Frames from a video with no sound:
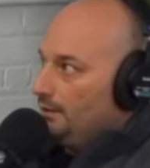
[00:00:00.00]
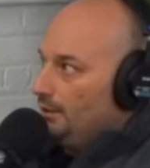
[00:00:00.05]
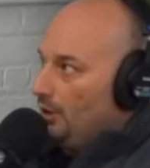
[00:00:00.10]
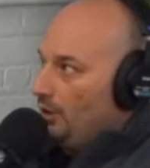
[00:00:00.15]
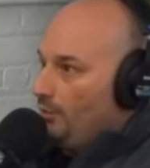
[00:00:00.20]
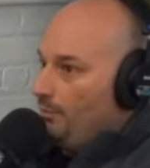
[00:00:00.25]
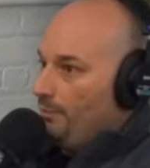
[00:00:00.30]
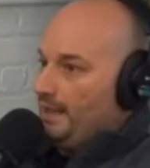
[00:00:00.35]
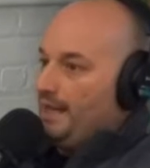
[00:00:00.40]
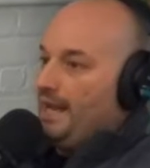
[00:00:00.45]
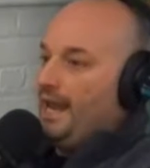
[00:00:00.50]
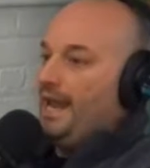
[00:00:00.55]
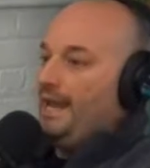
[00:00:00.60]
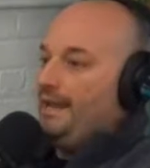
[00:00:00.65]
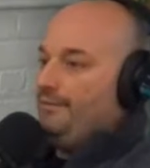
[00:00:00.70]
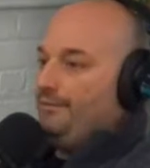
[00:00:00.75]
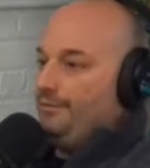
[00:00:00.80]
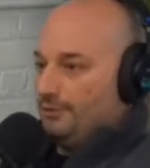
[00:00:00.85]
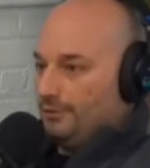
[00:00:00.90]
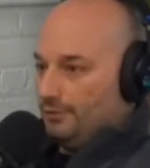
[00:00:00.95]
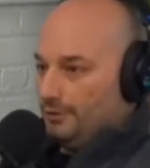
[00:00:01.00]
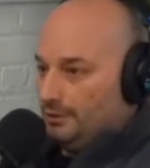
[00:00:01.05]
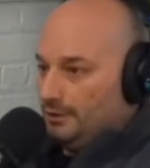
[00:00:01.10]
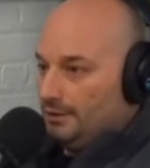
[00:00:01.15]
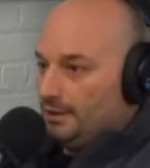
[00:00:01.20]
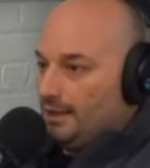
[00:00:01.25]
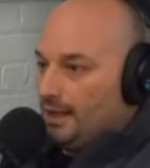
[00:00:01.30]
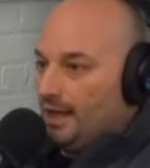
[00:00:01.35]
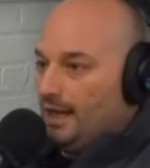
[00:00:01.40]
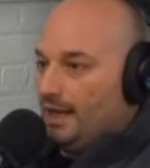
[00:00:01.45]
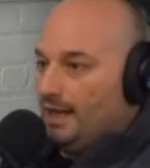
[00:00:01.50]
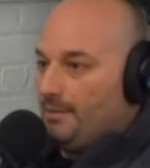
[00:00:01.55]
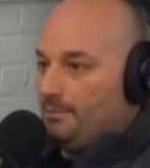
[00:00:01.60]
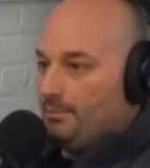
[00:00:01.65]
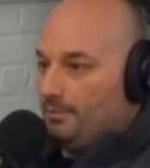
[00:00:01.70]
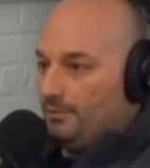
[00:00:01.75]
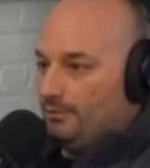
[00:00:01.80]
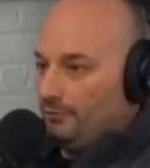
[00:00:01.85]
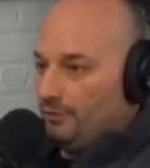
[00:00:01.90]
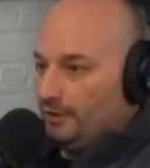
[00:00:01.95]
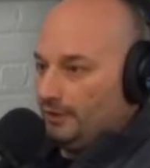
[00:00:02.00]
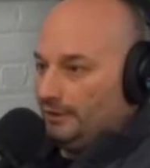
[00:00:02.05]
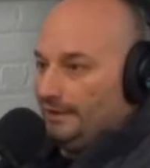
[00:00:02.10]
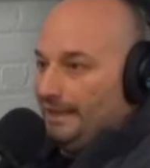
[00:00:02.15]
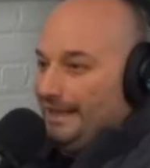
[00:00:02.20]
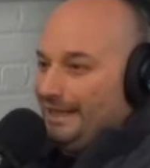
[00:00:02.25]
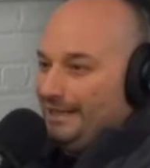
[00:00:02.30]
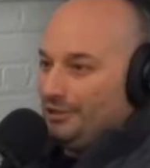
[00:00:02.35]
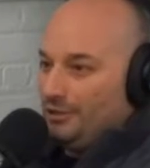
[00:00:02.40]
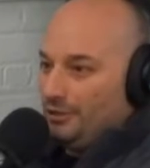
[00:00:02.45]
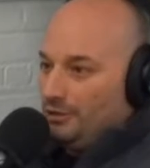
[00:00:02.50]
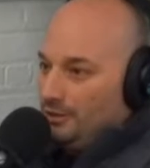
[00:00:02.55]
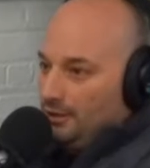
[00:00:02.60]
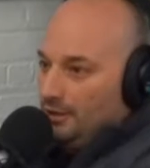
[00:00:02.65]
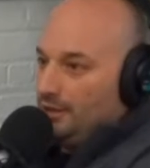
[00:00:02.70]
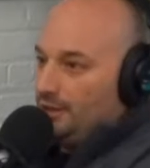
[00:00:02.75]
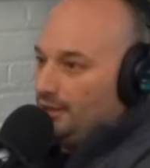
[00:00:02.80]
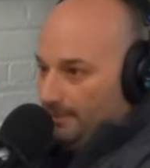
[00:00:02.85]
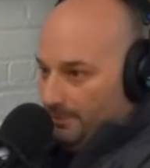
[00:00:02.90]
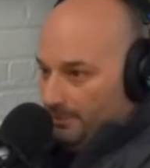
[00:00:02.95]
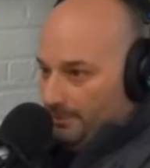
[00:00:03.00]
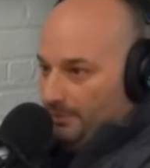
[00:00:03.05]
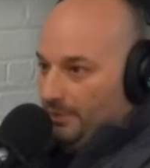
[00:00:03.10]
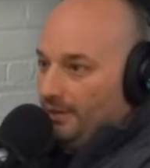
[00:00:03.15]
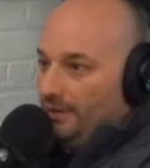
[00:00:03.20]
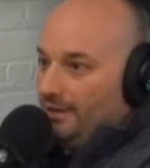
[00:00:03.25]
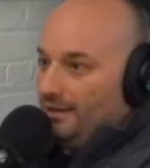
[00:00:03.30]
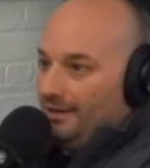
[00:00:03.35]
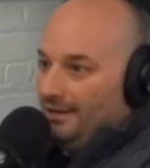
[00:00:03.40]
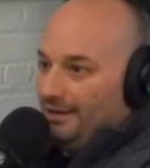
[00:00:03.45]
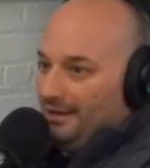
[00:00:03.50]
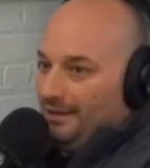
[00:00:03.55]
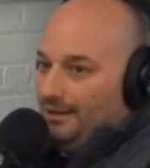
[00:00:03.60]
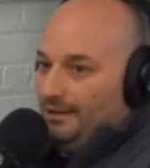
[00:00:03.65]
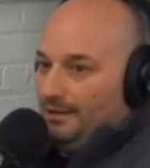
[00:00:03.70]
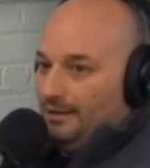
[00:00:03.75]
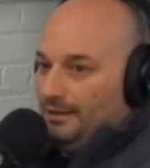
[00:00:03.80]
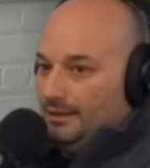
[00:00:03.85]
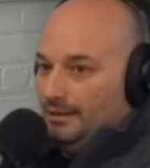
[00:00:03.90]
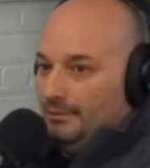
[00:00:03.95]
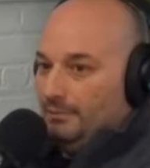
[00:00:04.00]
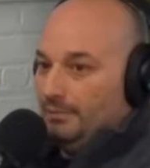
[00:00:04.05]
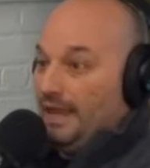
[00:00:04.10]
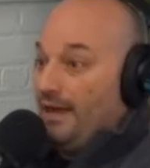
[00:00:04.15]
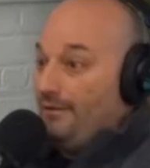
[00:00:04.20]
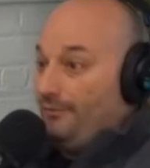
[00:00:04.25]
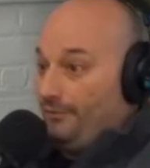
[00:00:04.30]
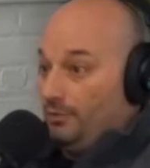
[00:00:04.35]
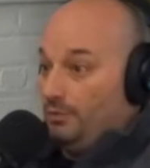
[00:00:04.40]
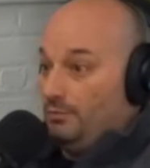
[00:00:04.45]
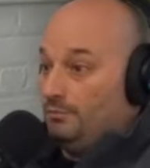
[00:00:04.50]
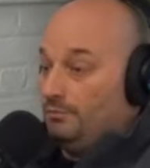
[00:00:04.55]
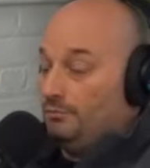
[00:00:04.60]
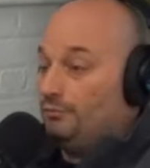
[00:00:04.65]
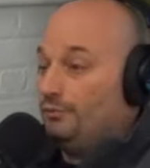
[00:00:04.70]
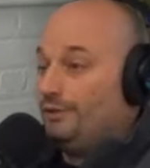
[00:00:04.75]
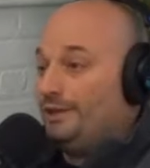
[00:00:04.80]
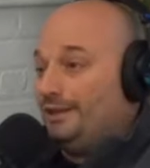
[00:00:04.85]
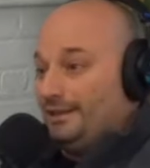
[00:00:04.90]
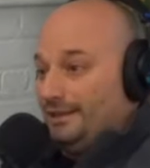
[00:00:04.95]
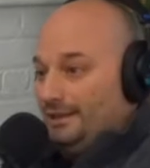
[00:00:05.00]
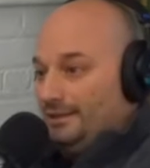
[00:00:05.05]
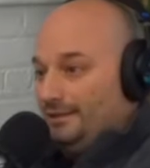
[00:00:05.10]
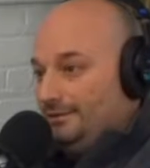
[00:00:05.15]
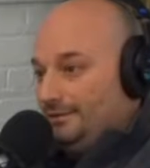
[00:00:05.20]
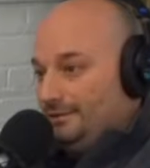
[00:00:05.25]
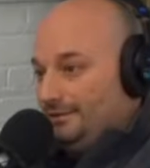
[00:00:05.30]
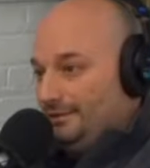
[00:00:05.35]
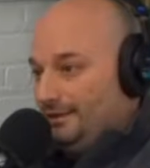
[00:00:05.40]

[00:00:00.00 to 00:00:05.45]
you know behavioral type relationship platform, really.